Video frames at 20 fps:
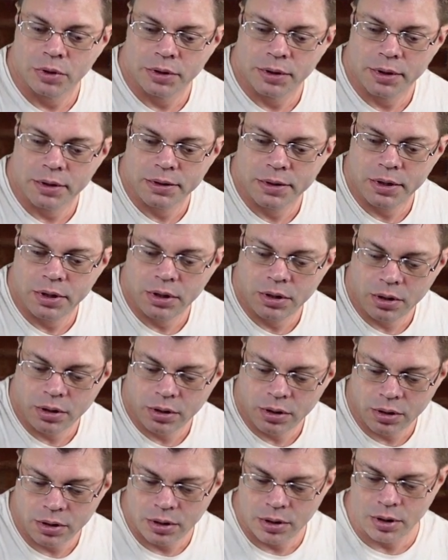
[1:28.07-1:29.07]
This
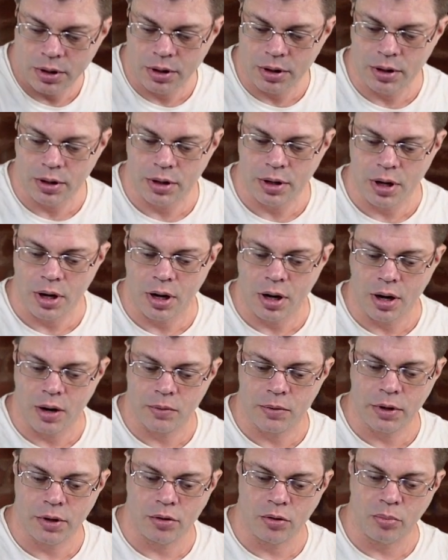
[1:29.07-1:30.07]
here. We've
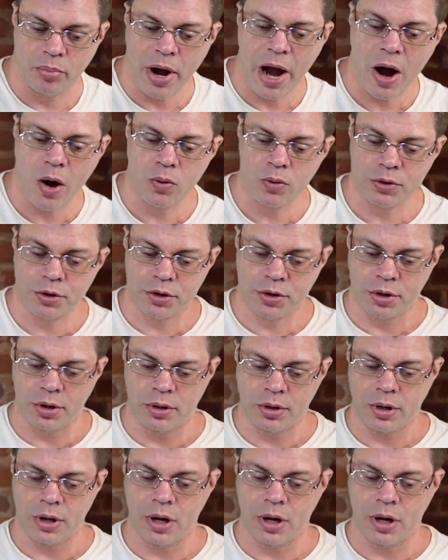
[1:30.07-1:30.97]
got a little pouch